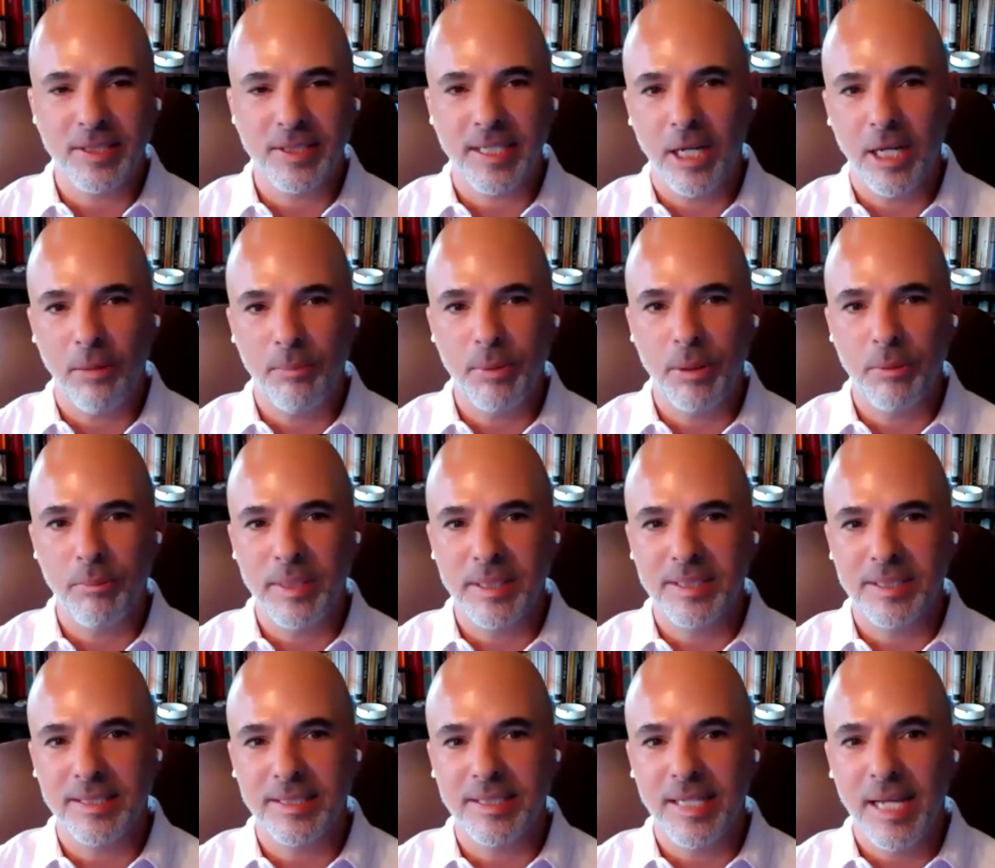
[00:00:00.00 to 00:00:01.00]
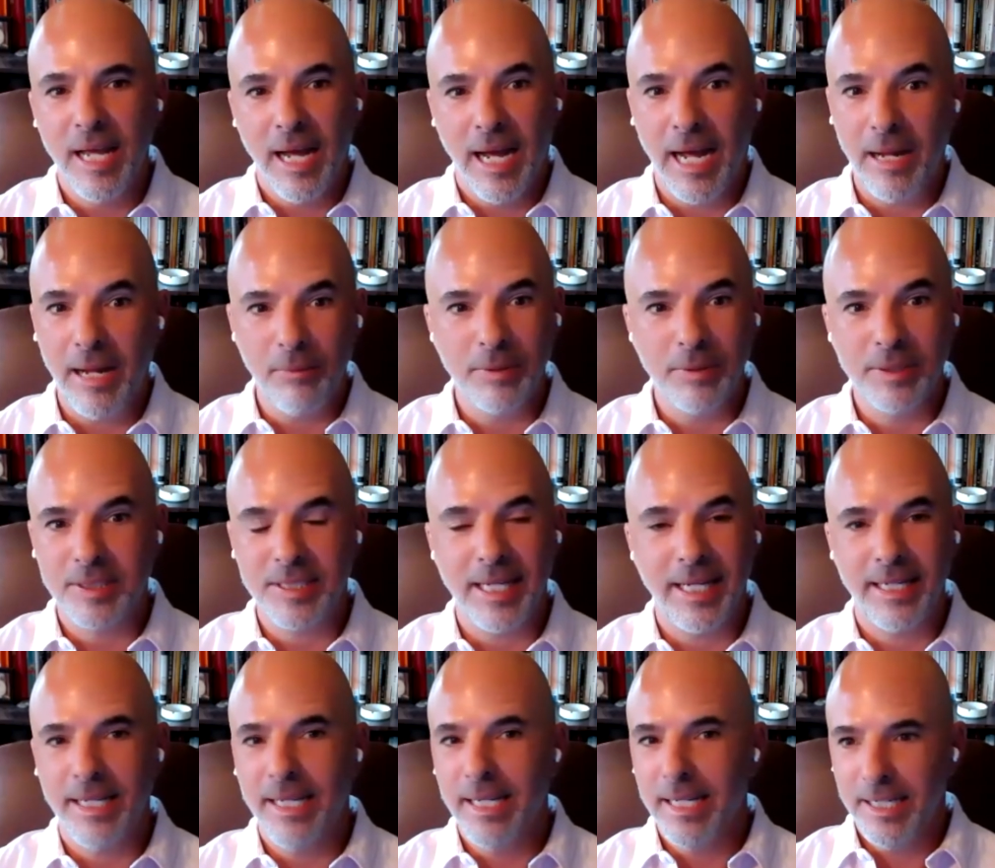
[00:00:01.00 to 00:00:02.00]
can help your business, I would
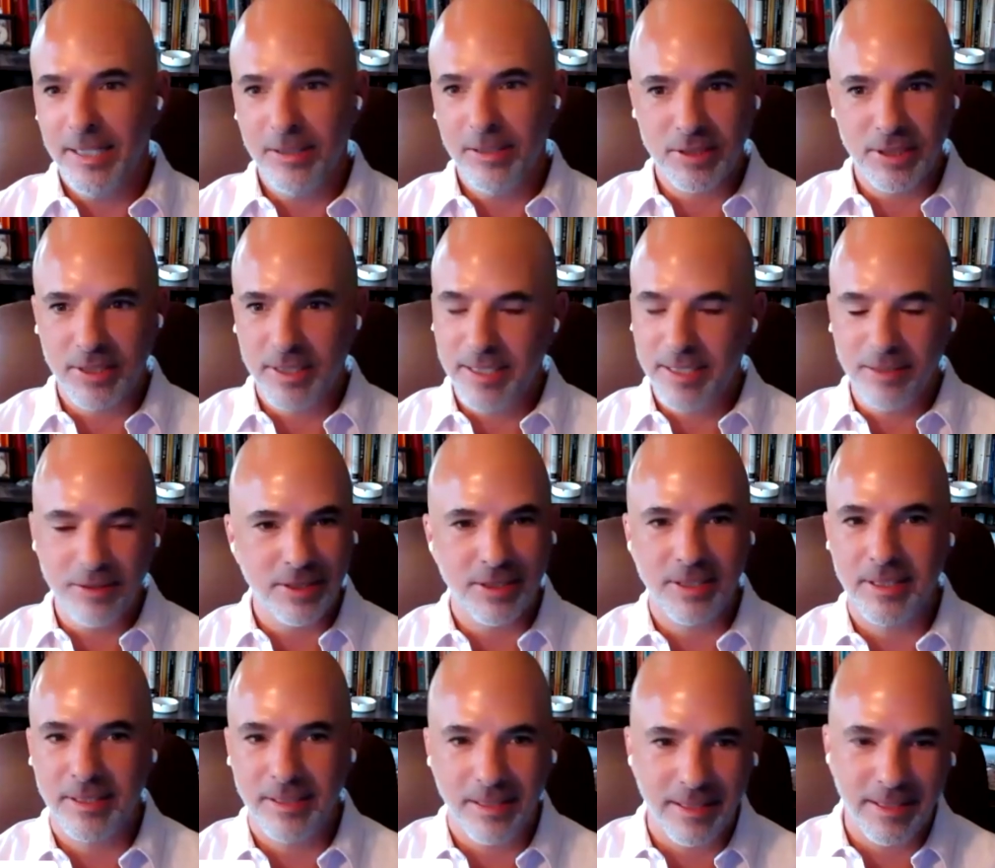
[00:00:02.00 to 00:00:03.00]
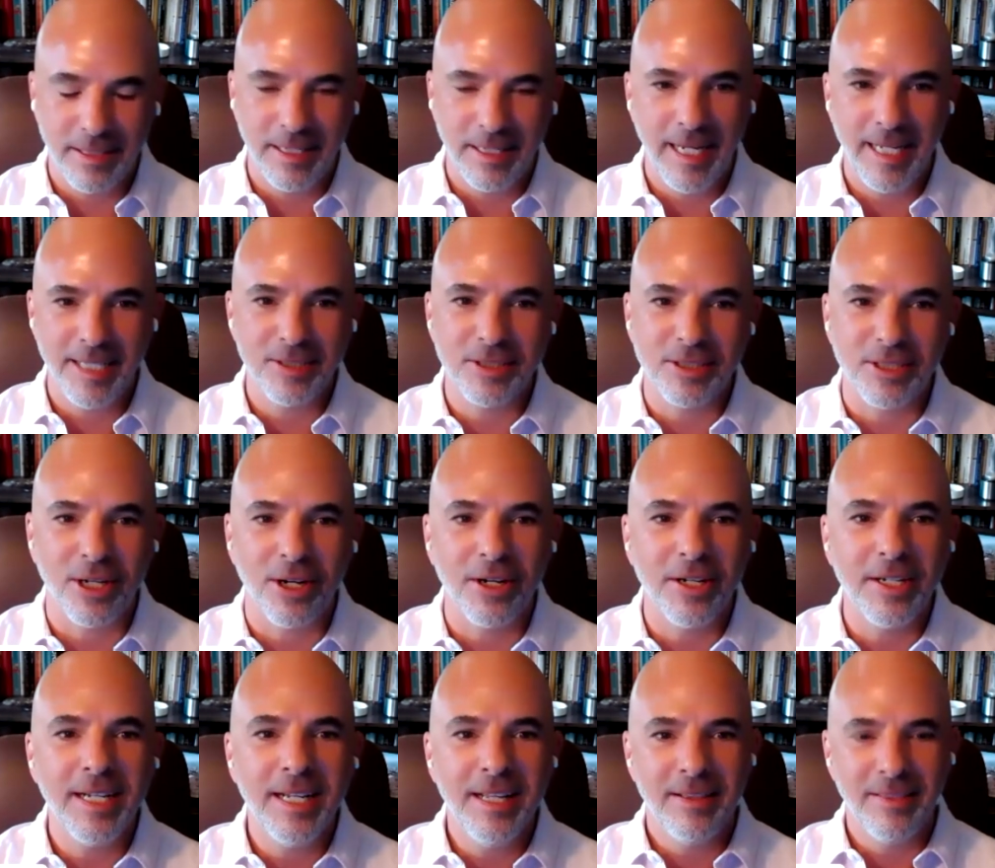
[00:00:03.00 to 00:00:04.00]
say here's a head start.